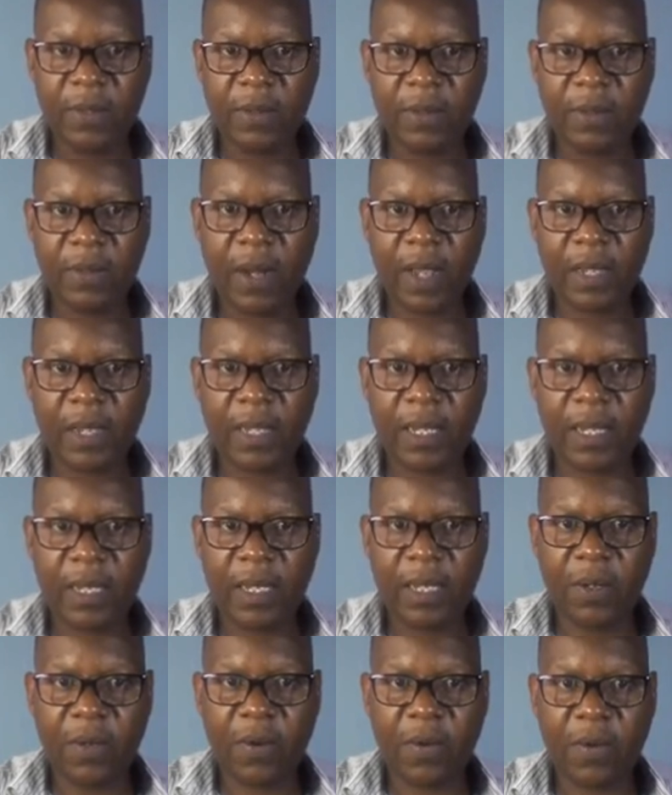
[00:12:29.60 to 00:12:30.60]

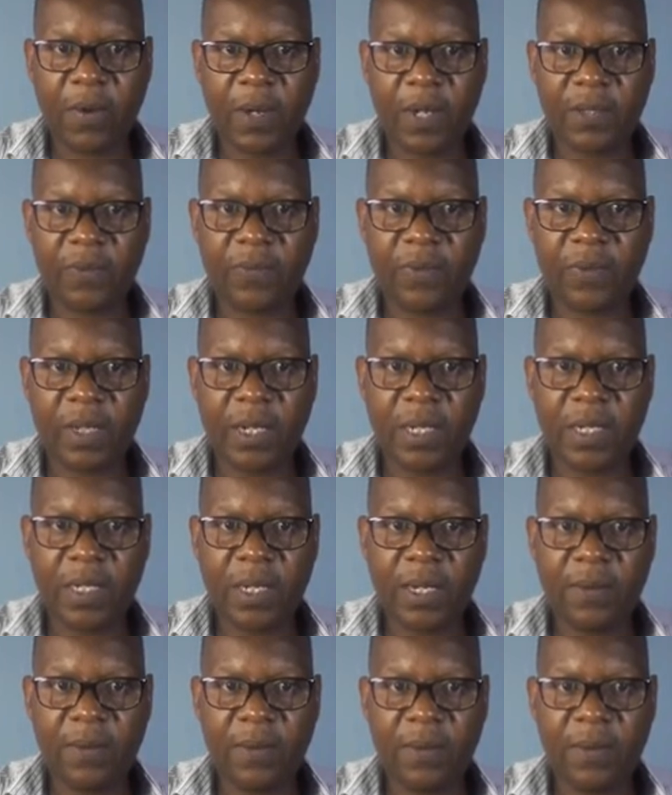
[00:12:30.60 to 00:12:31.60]
ranking or
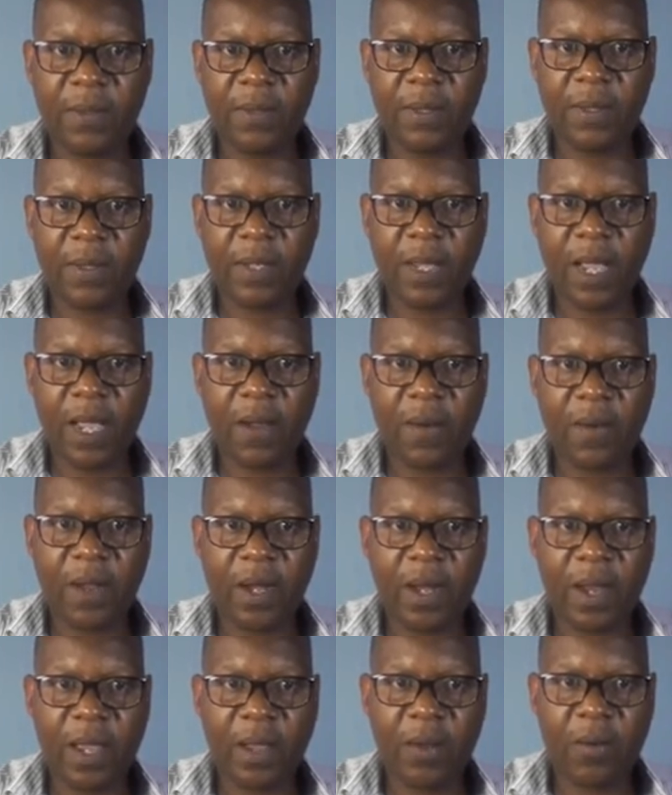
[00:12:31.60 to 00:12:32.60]
classification. Now
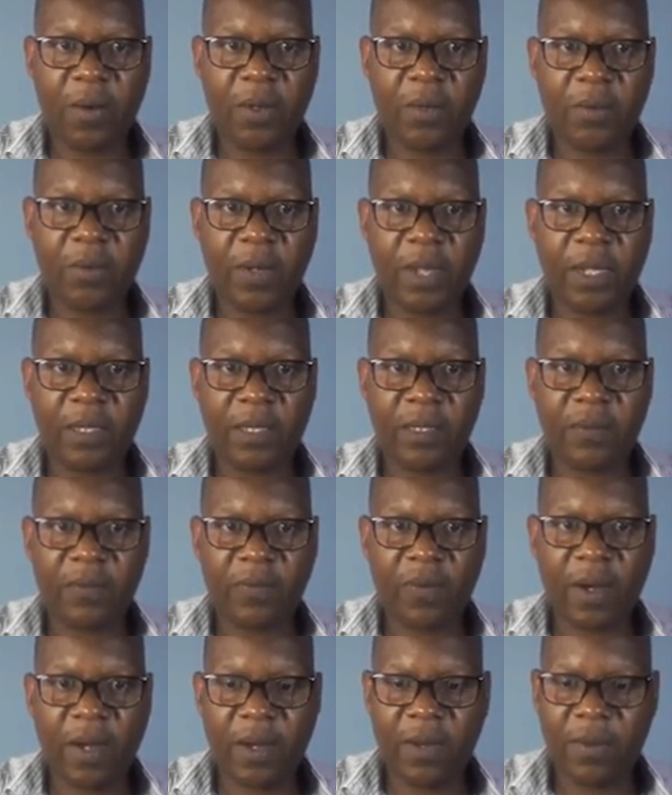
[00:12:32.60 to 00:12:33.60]
I want to rank this
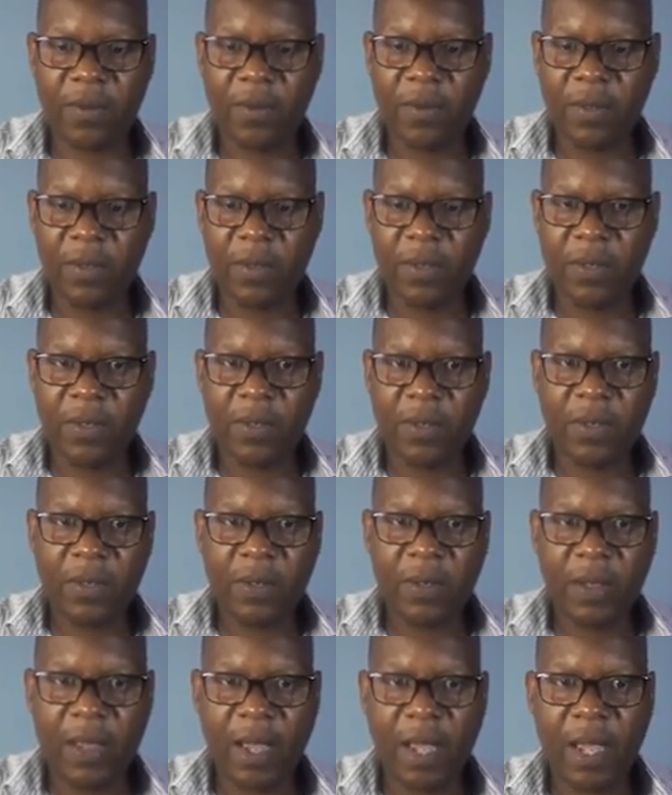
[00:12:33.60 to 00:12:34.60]
value.
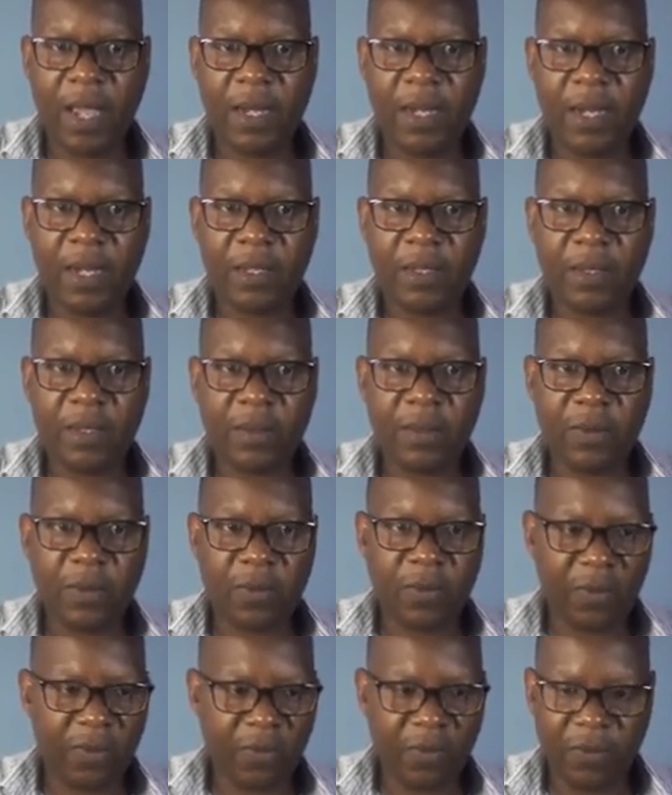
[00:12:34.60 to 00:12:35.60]
I need
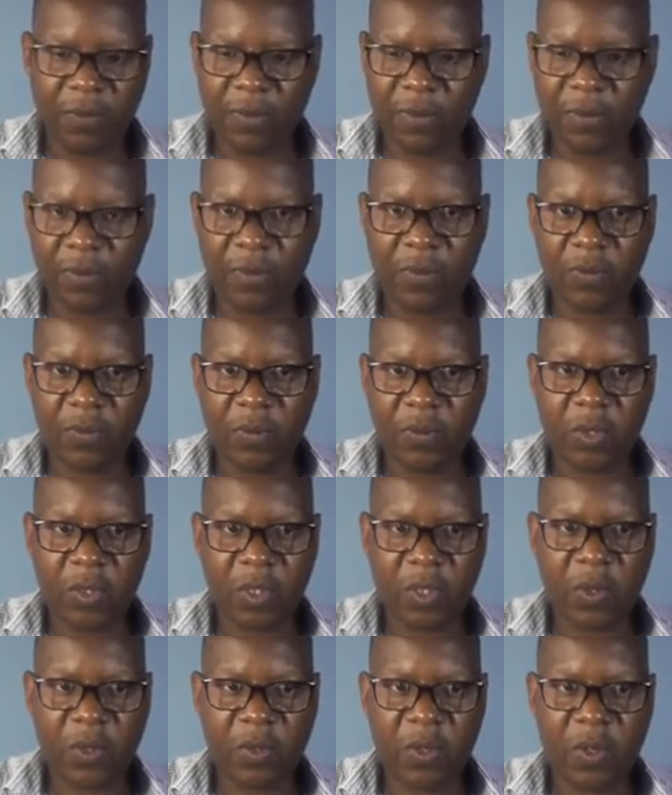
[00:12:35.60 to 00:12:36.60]
to go to
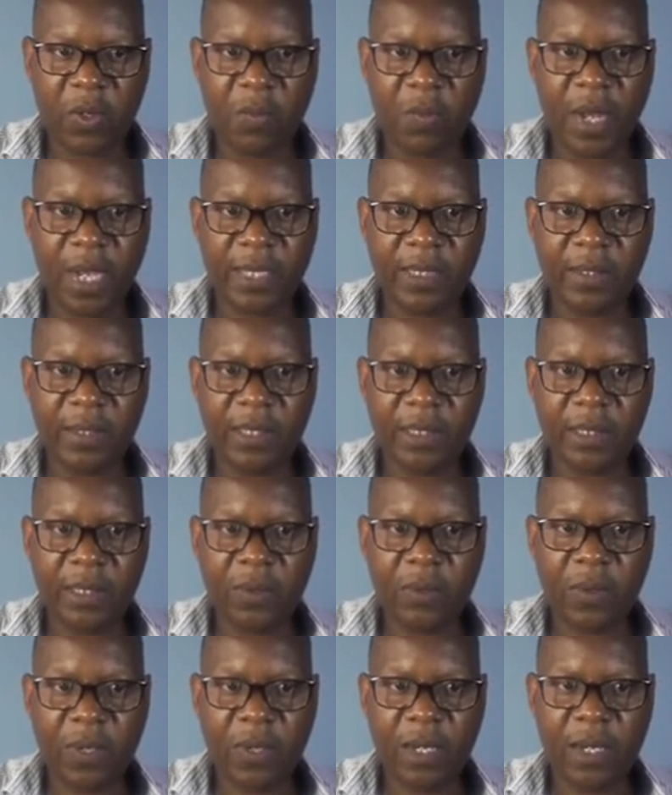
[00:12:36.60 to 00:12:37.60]
show the
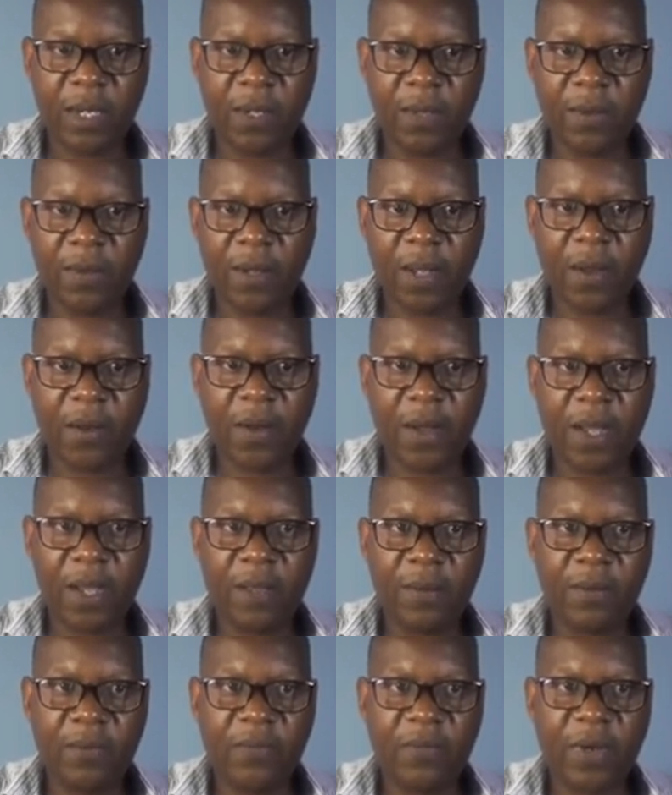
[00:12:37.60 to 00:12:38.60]
matrix where our
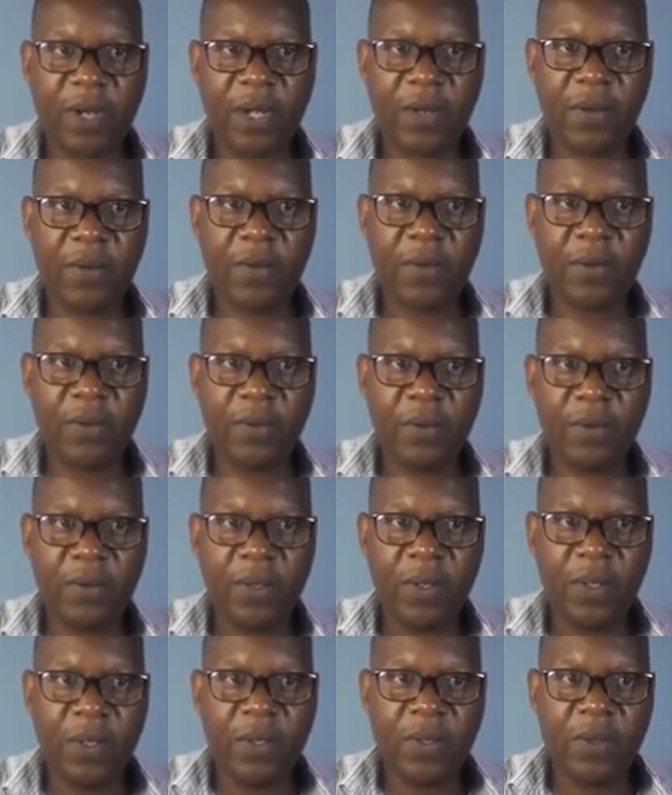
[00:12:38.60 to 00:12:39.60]
value.
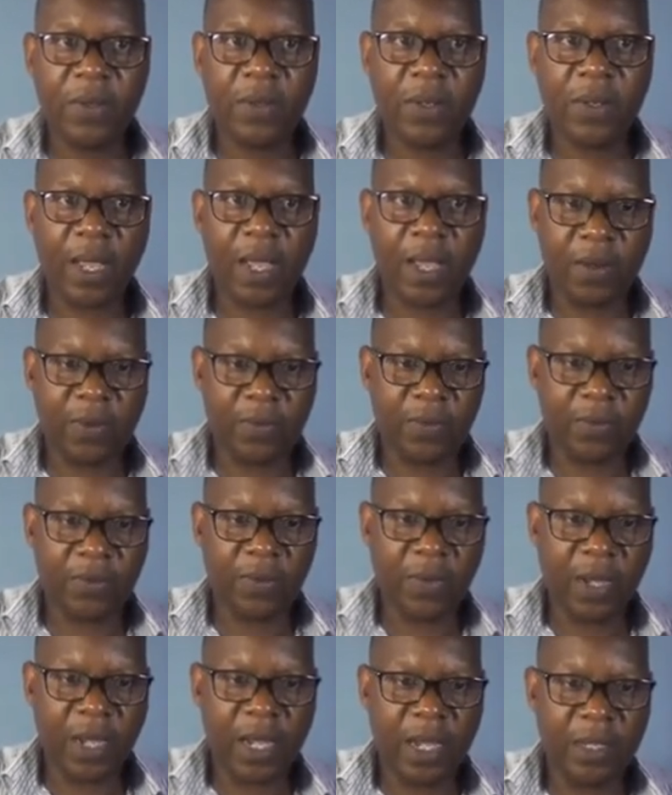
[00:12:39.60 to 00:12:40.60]
Now
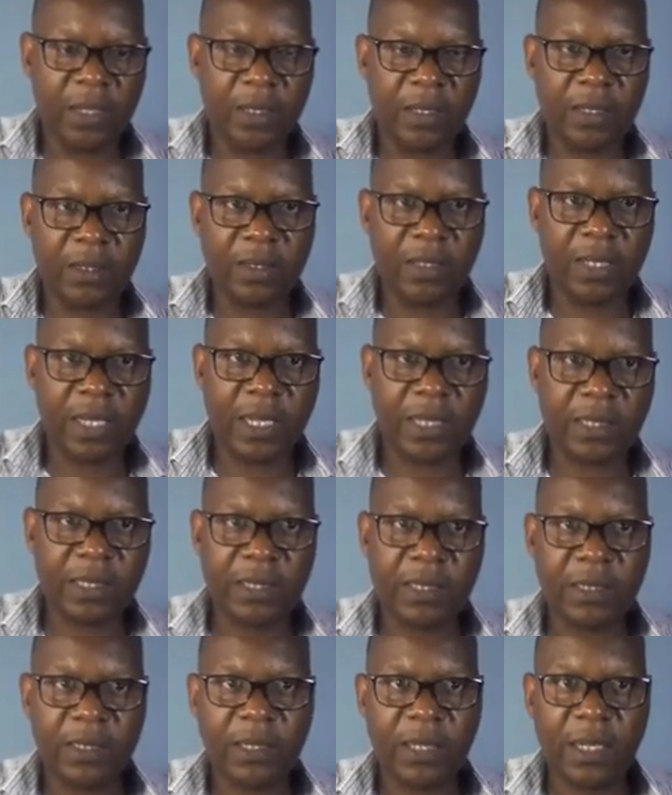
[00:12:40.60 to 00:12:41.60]
I
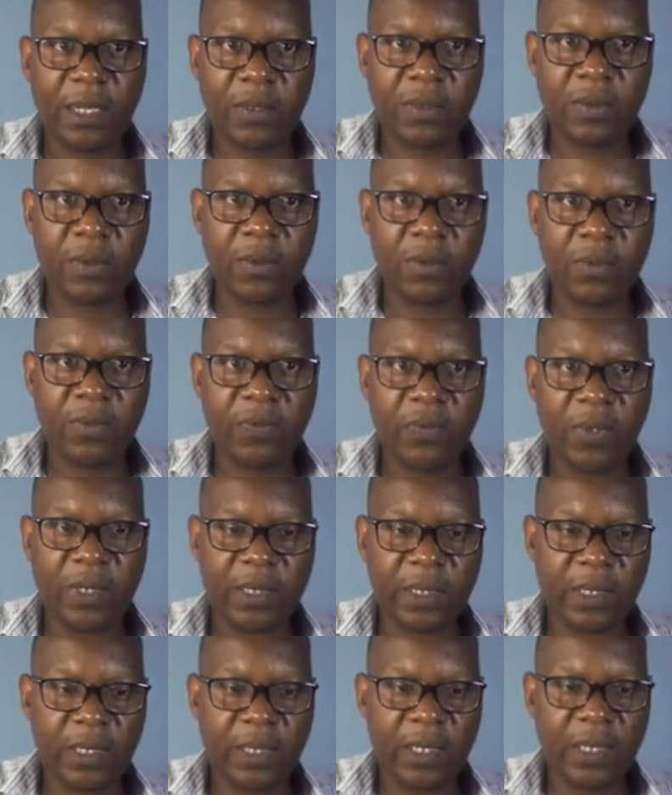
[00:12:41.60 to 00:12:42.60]
just need to
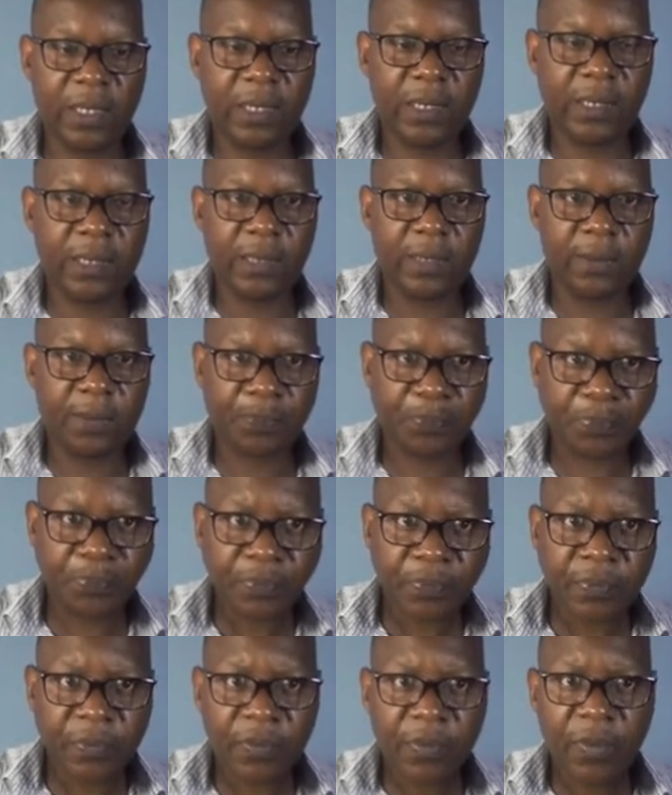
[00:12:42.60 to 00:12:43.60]
fix this
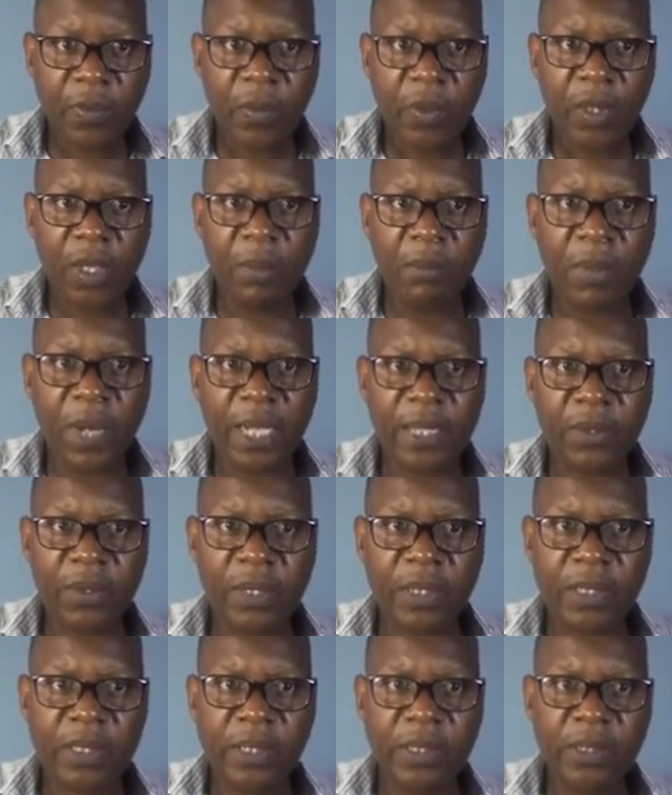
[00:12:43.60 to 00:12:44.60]

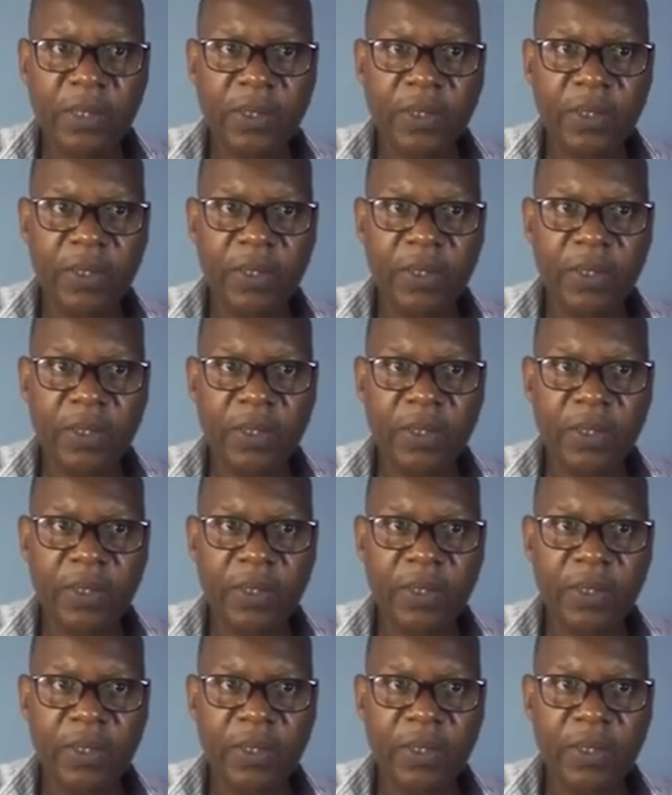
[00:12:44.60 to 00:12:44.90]
matrix,